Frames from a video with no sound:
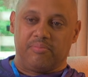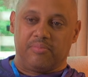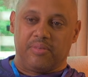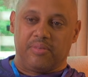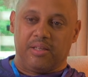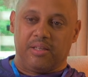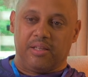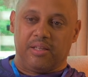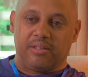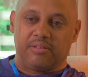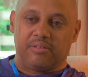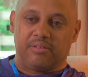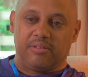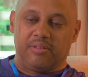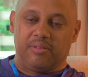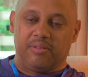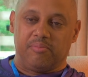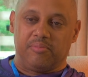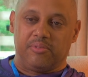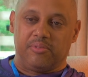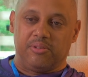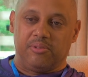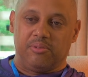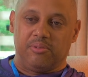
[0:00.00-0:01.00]
I'd like
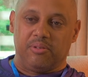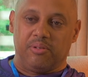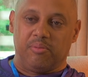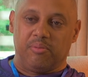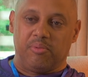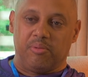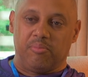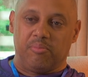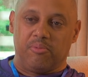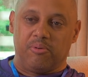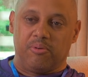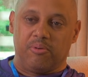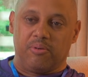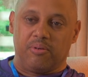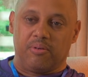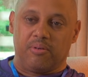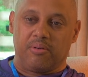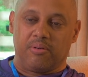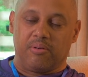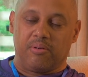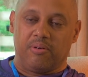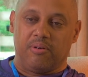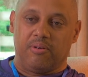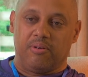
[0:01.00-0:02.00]
them to do a little bit more
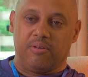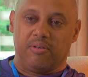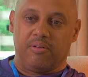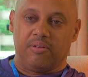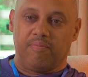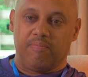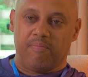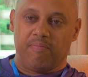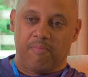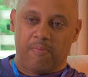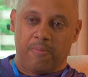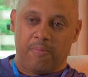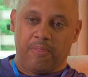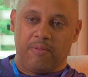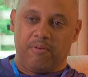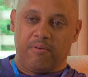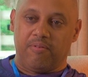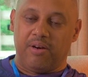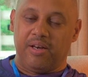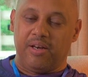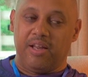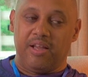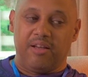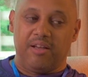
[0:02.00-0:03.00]
on.
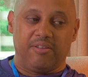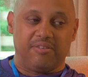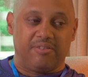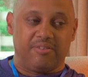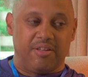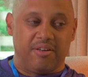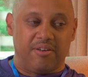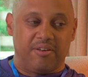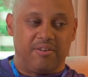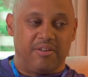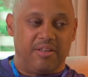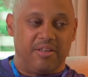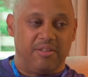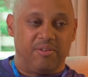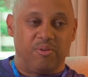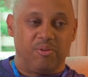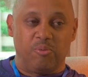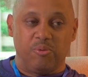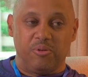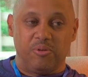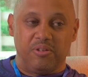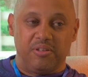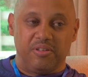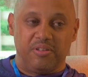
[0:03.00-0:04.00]
Right now, they're in the
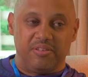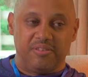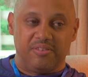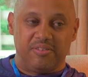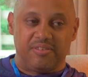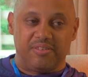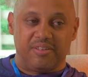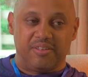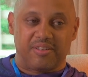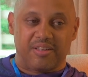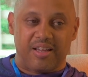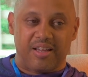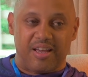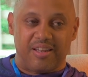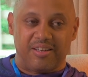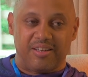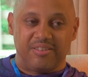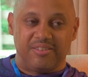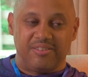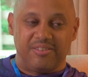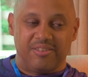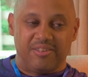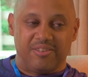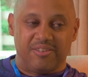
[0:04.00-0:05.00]
woods. They're kind
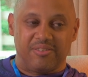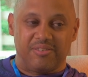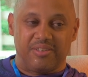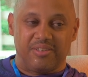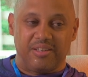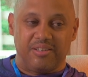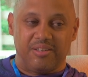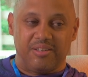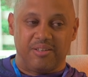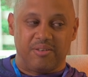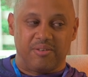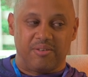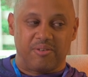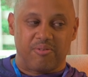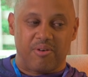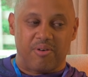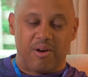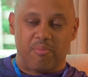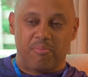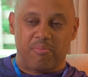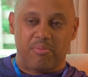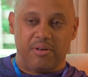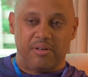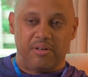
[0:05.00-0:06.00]
of, they did a
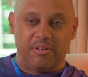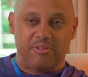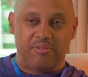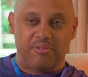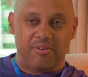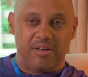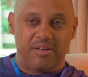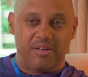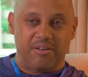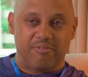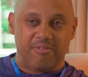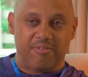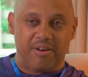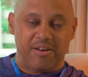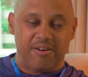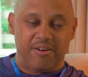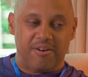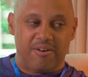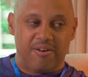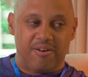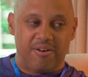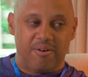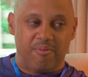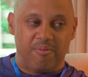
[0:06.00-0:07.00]
ground penetrating
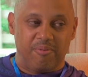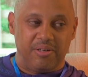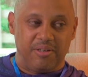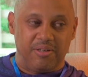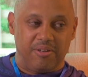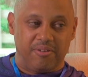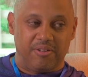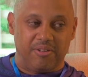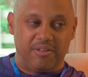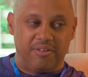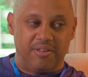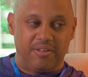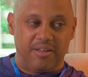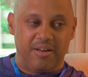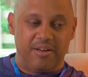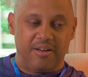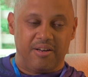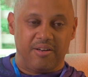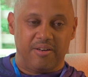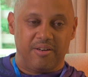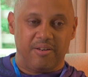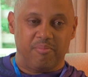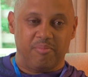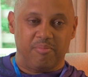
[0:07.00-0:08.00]
radar. We know they're
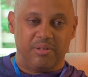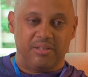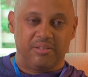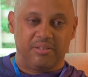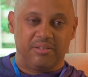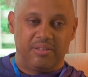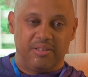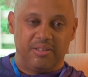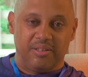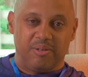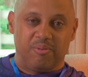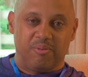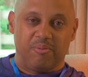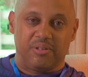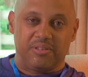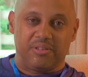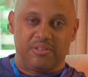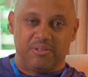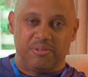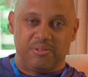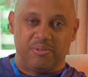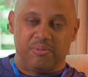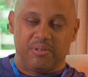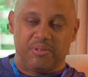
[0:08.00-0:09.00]
there, but what
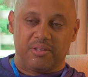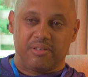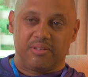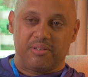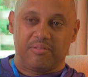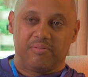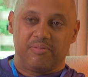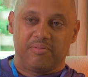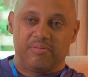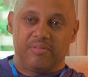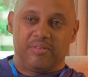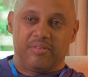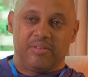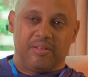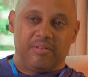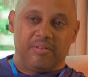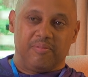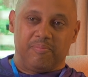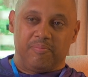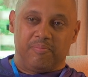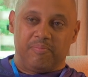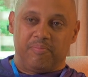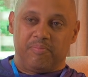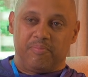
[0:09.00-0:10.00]
to do with it?
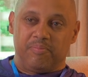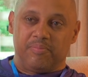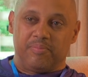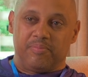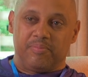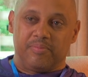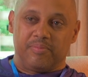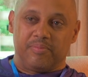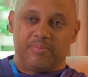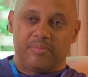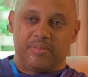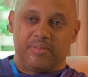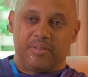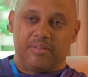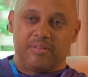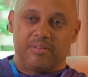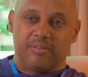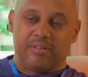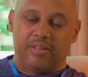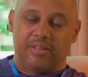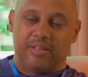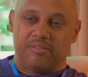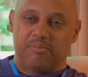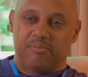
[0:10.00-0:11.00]
So
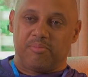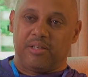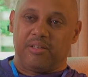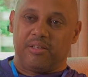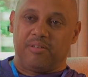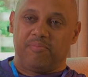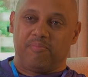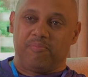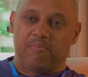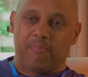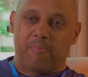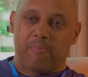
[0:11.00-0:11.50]
that's about it.